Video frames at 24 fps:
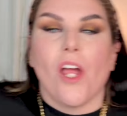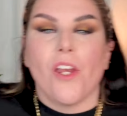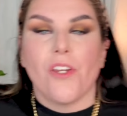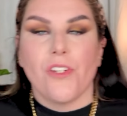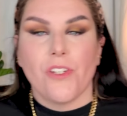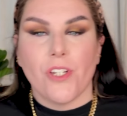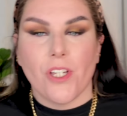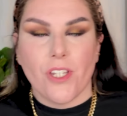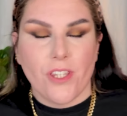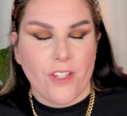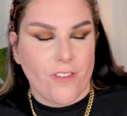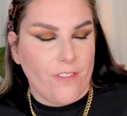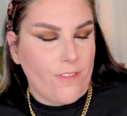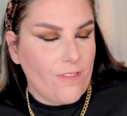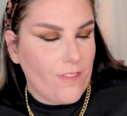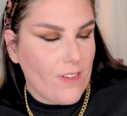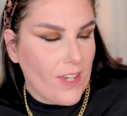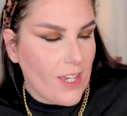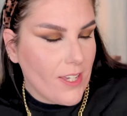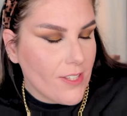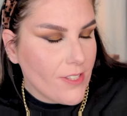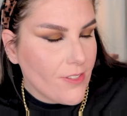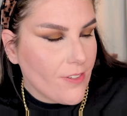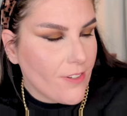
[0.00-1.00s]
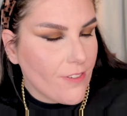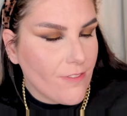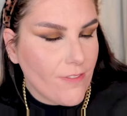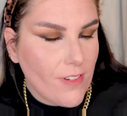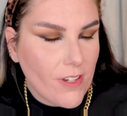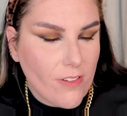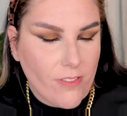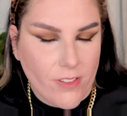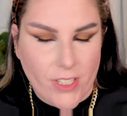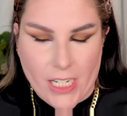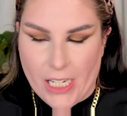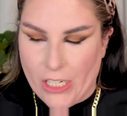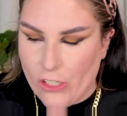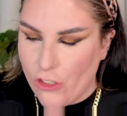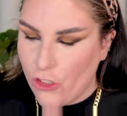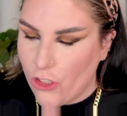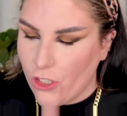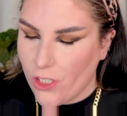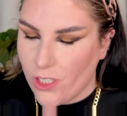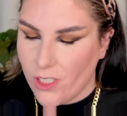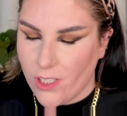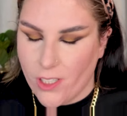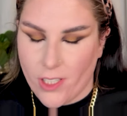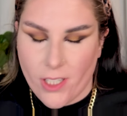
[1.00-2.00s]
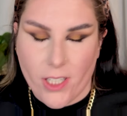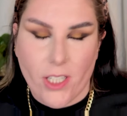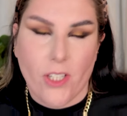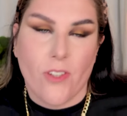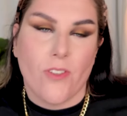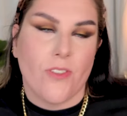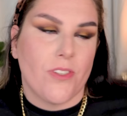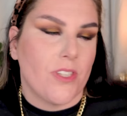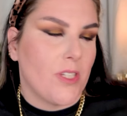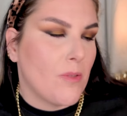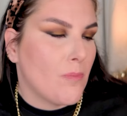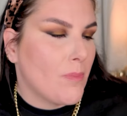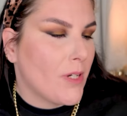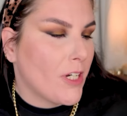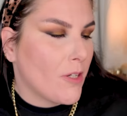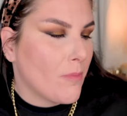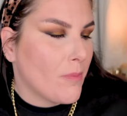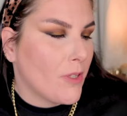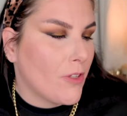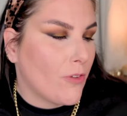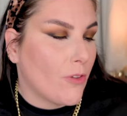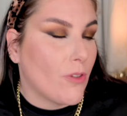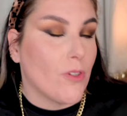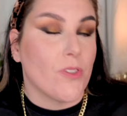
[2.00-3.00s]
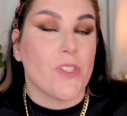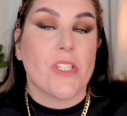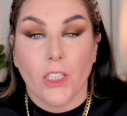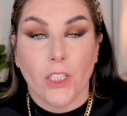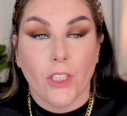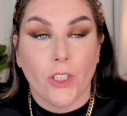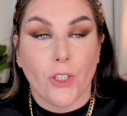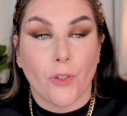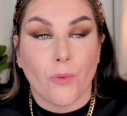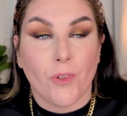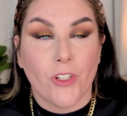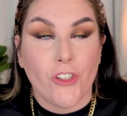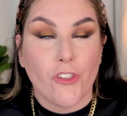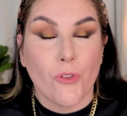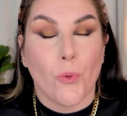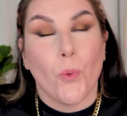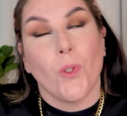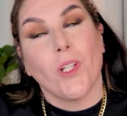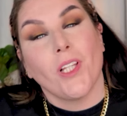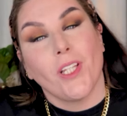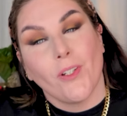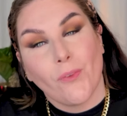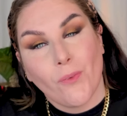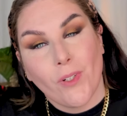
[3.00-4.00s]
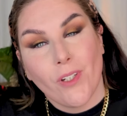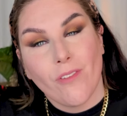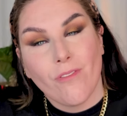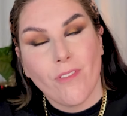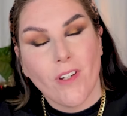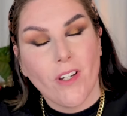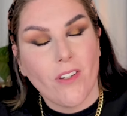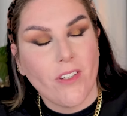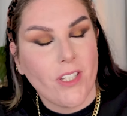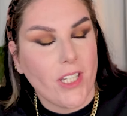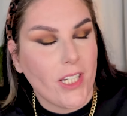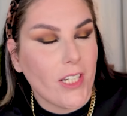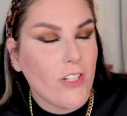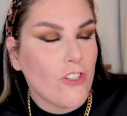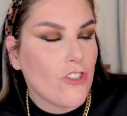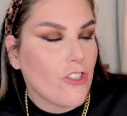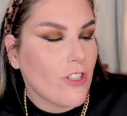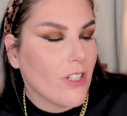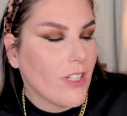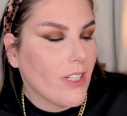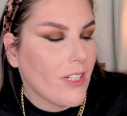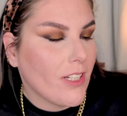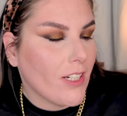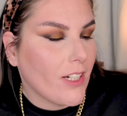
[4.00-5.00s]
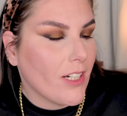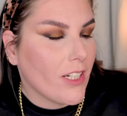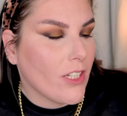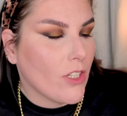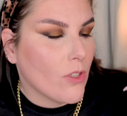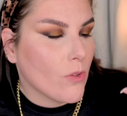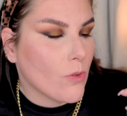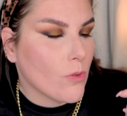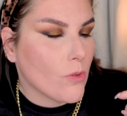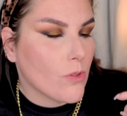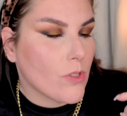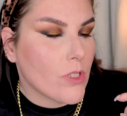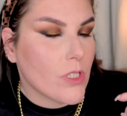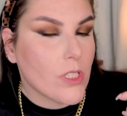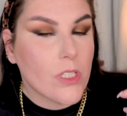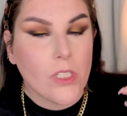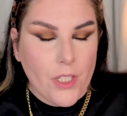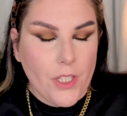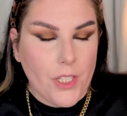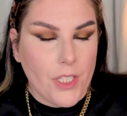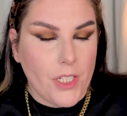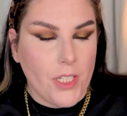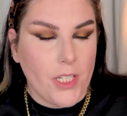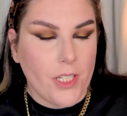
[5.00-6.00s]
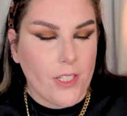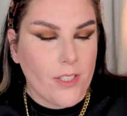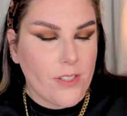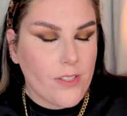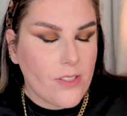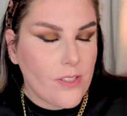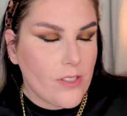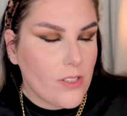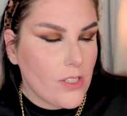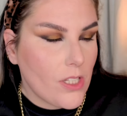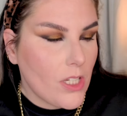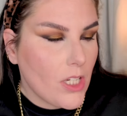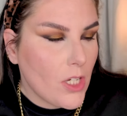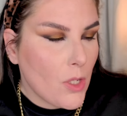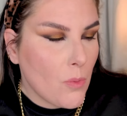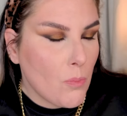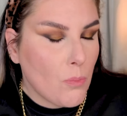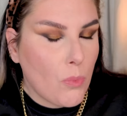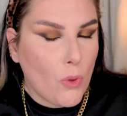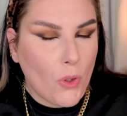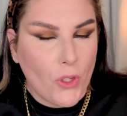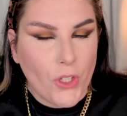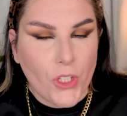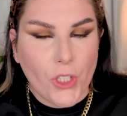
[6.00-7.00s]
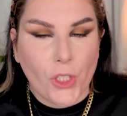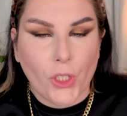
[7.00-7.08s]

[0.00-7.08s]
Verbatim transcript: done the face. For foundation, I used the bareMinerals Original Liquid Foundation. I used the NYX Born to